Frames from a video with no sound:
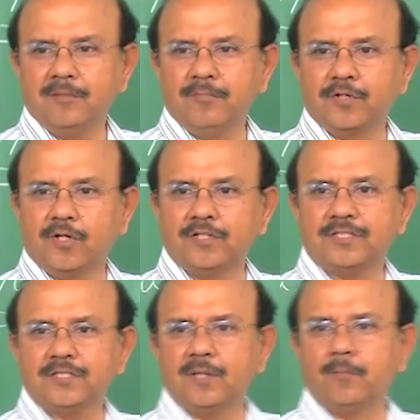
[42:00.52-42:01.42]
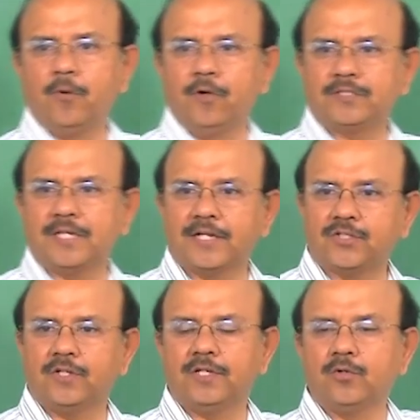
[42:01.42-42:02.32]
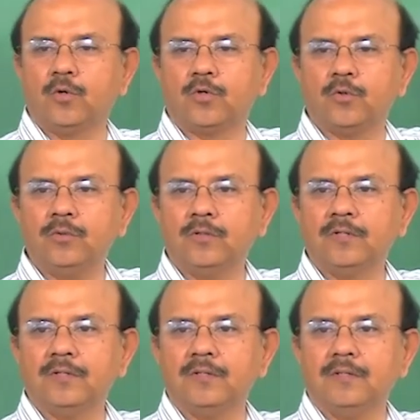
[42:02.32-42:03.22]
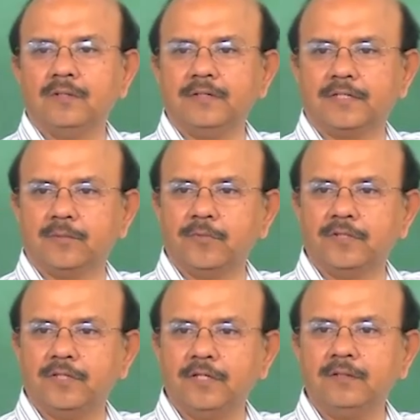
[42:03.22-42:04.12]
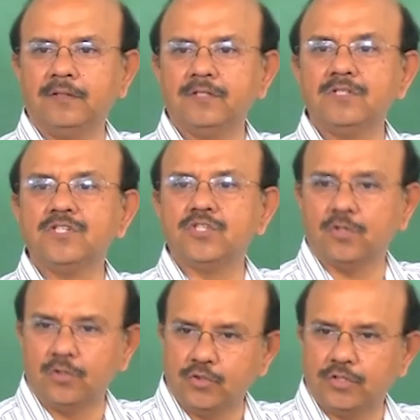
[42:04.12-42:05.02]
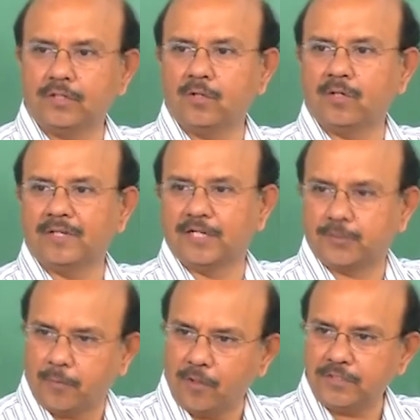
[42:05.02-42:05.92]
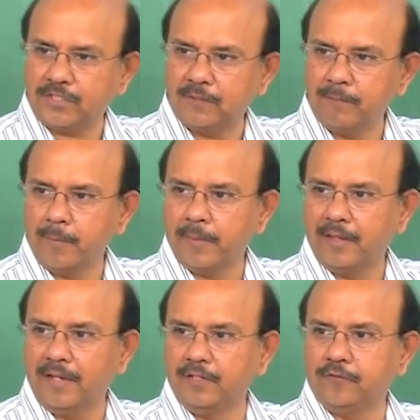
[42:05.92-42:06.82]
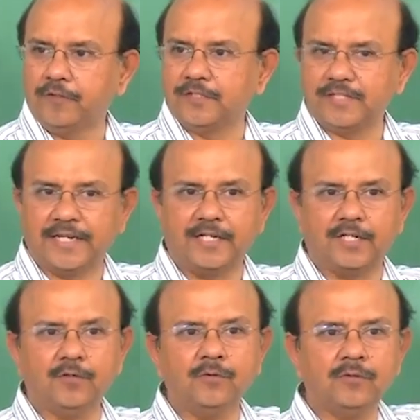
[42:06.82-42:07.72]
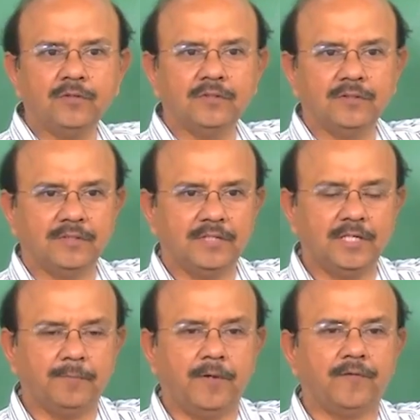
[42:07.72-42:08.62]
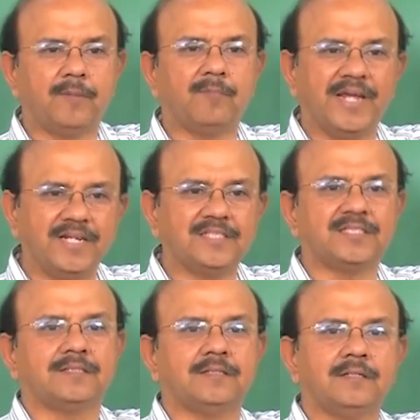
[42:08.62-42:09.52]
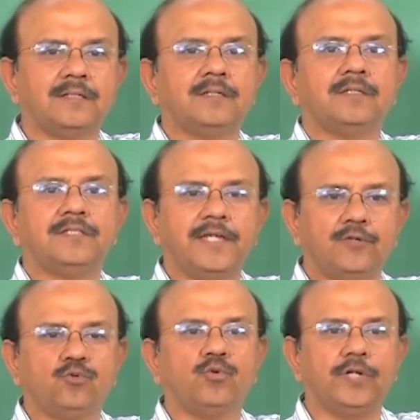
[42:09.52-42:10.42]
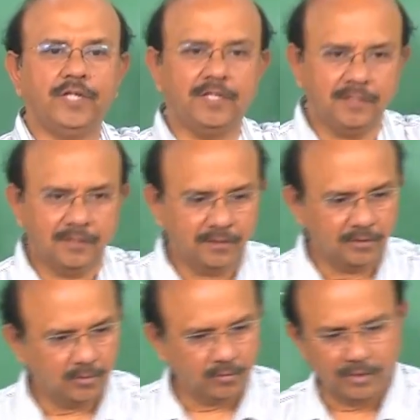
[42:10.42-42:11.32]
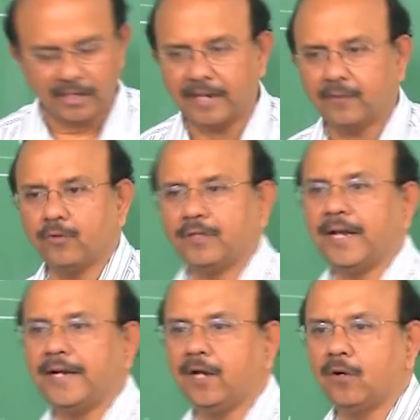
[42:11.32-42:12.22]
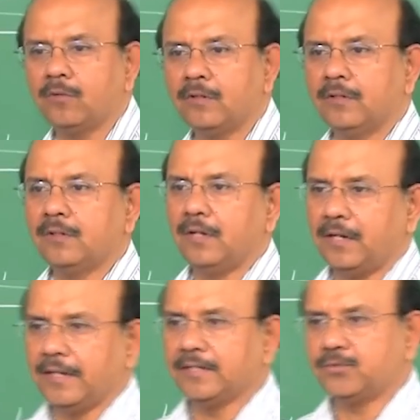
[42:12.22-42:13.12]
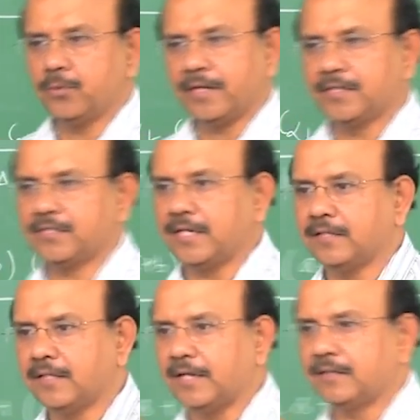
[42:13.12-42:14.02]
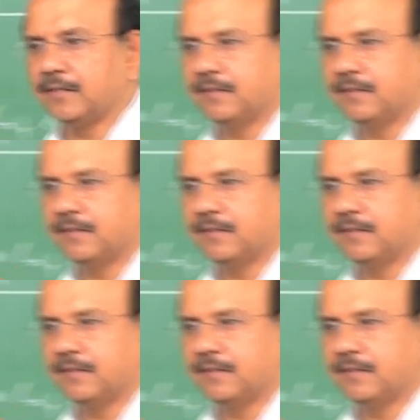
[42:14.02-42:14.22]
because the poles actually go to determine the solution or the response, and if it is negative, e power minus say 2t would die down, and hence we understand that